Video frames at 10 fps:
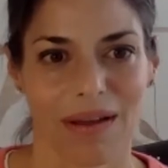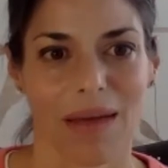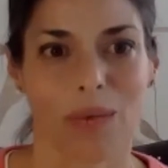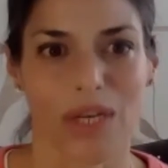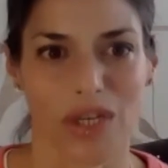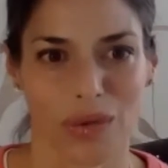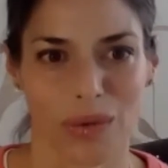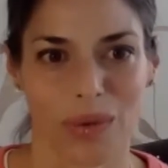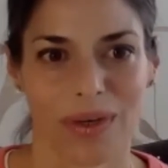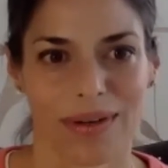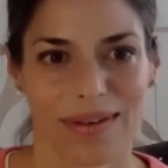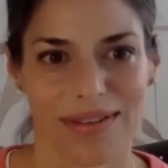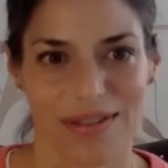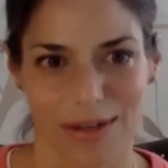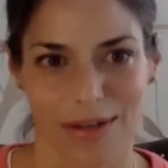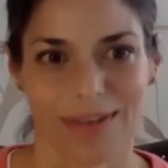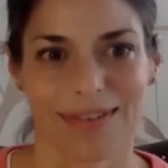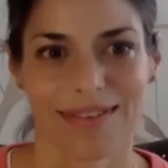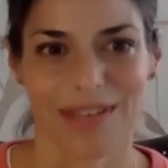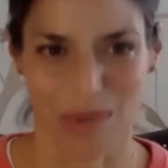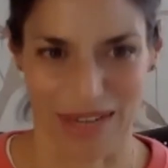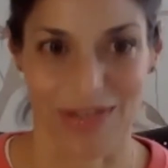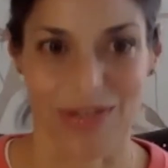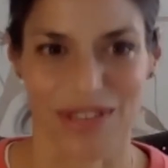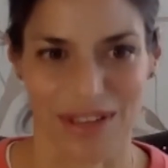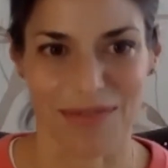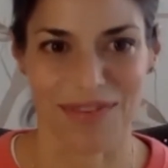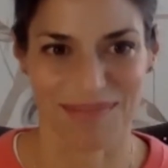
when you start to brand yourself.